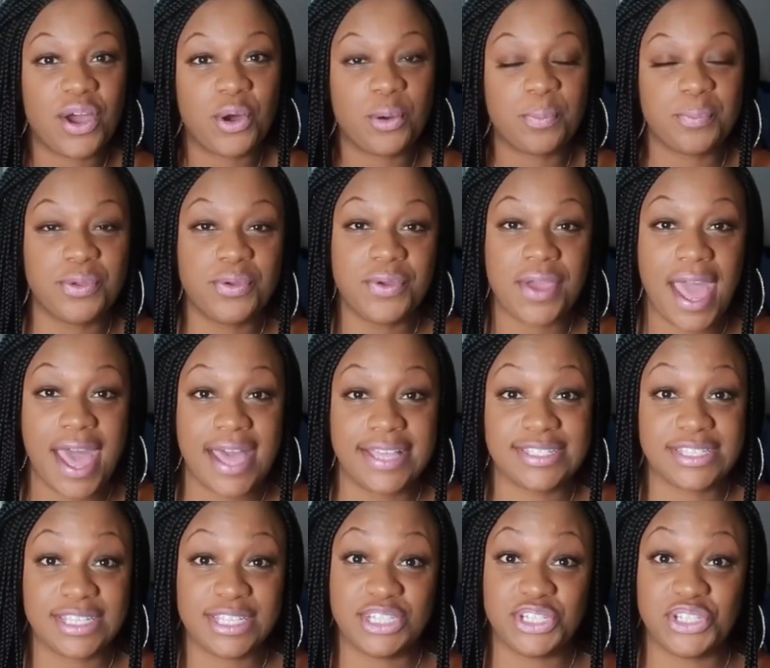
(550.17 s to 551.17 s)
hope you
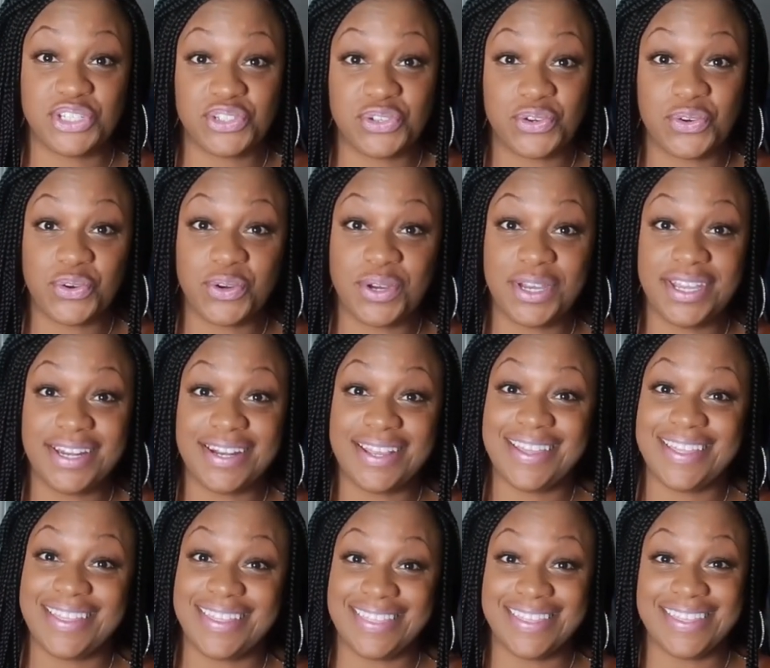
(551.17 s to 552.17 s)
guys enjoyed
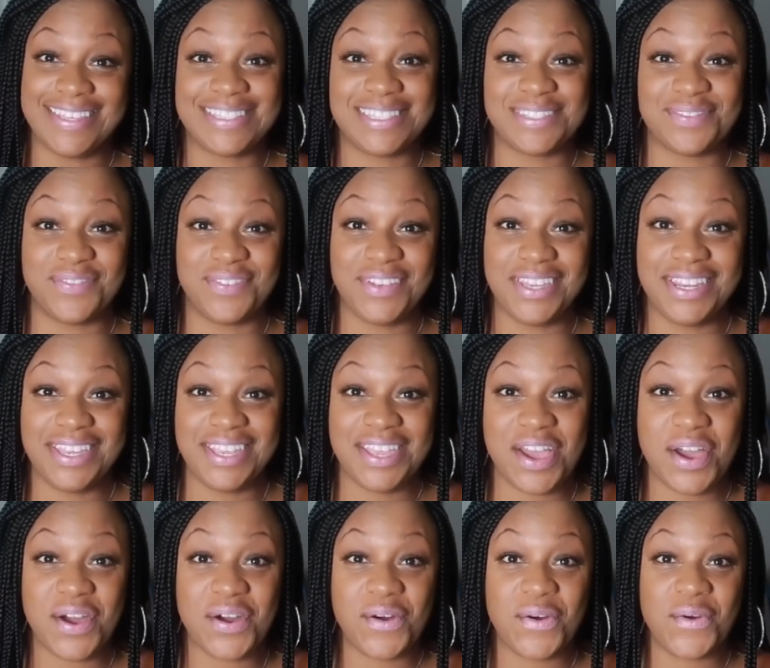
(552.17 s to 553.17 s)
this
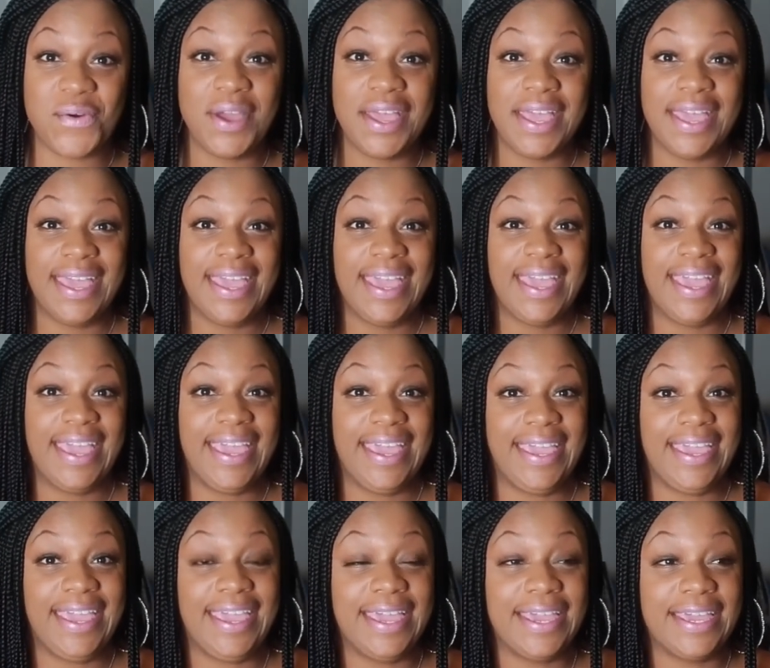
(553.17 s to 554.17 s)
video
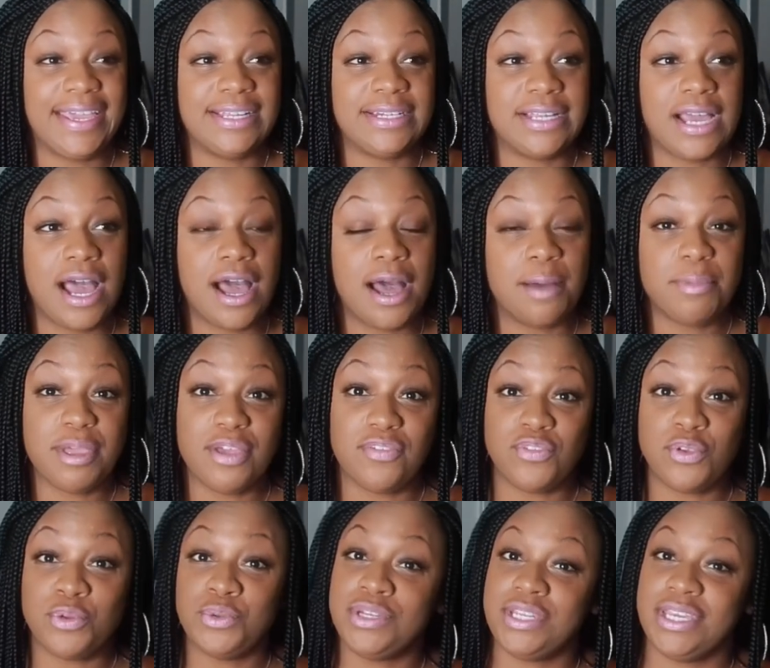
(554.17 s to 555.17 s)
and um, if
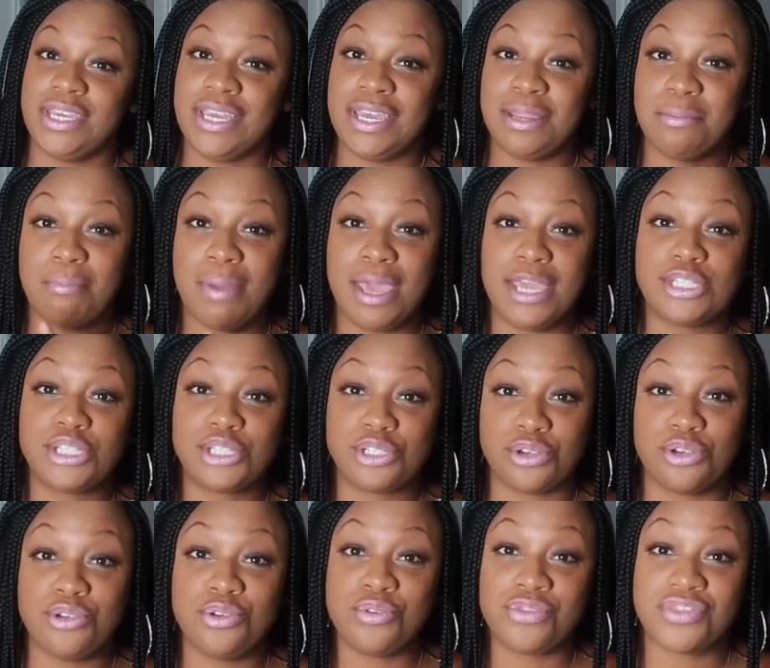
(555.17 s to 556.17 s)
you did make
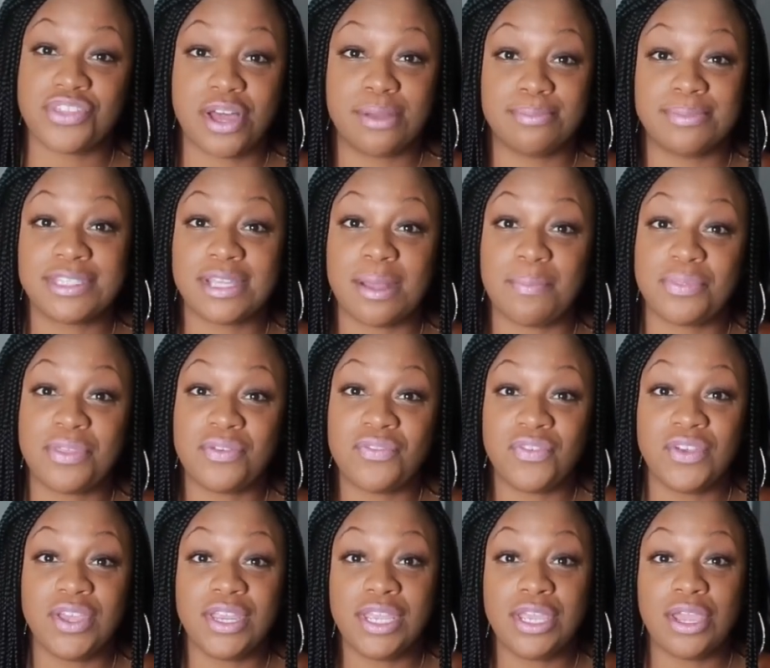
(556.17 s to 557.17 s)
sure you thumbs up the
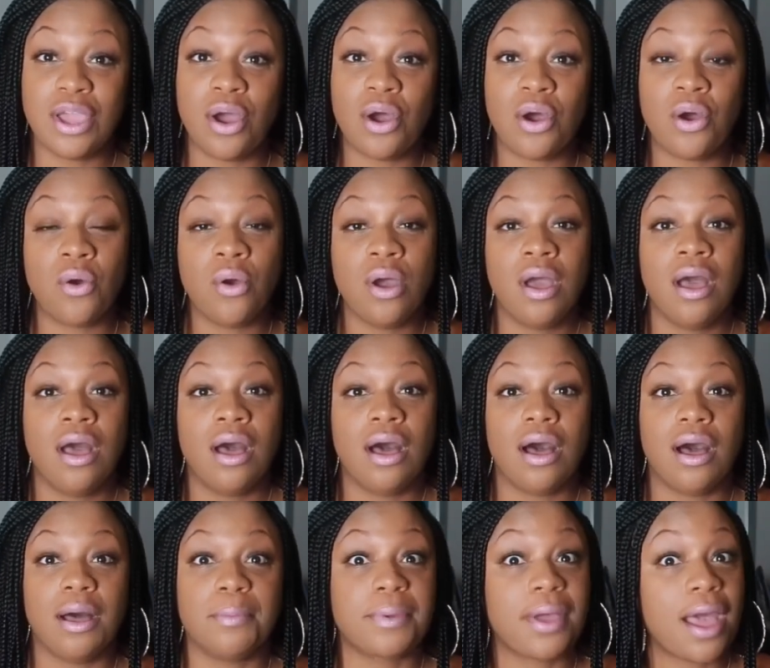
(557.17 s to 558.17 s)
video
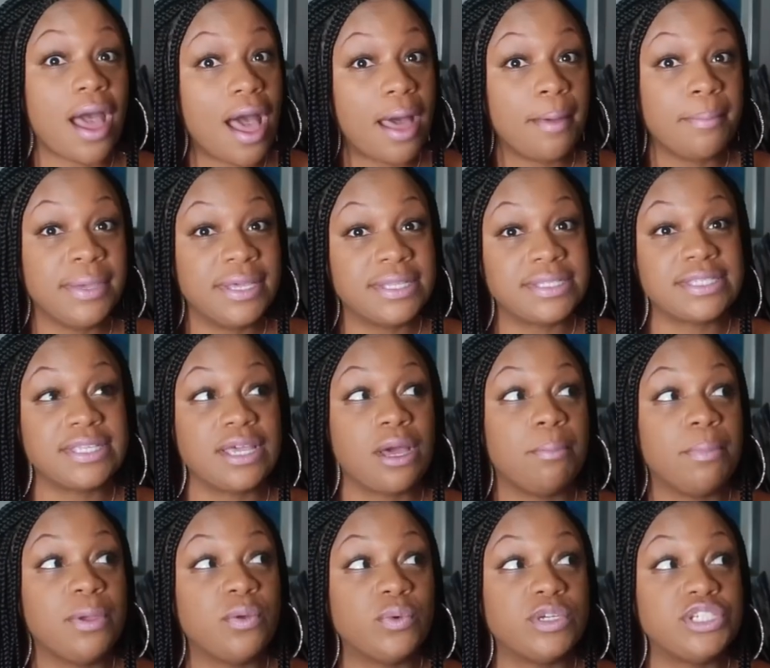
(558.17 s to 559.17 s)
um, comment
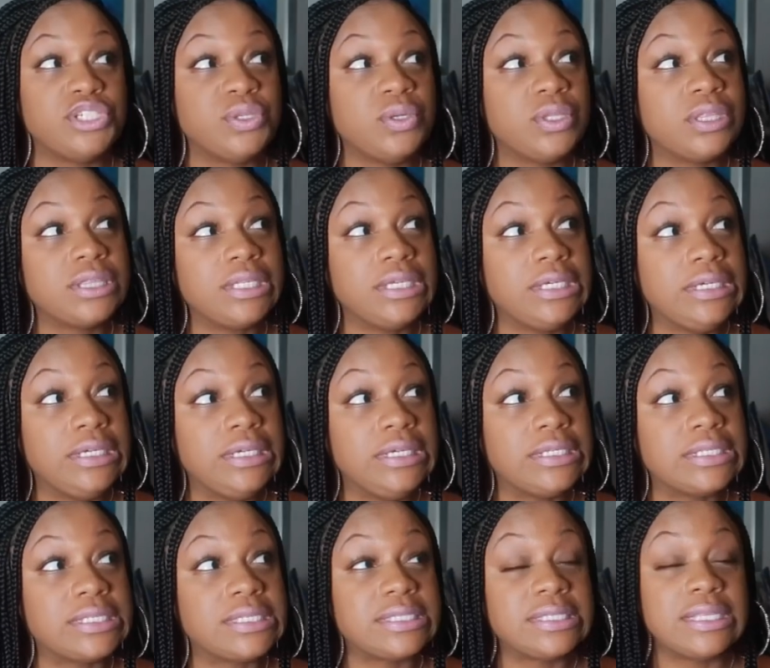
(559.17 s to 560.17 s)
tell me what you
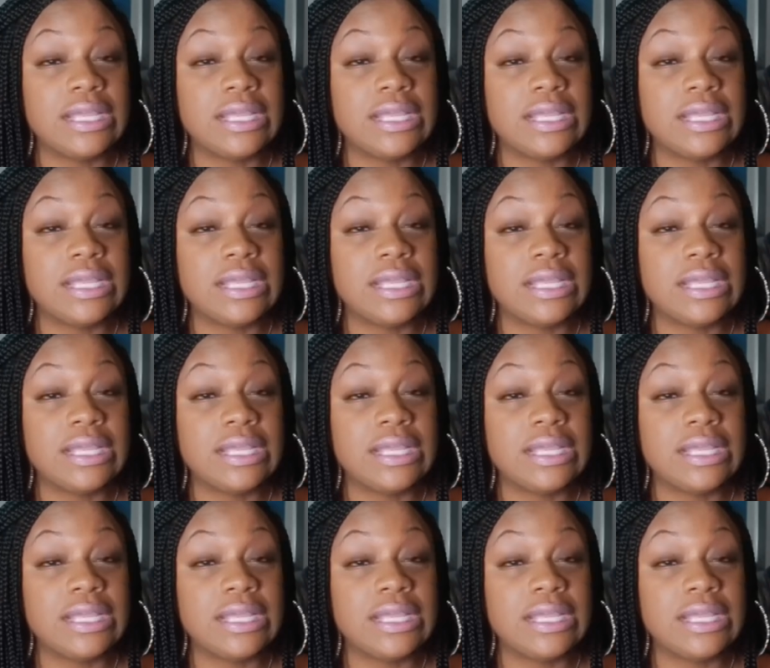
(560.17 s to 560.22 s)
think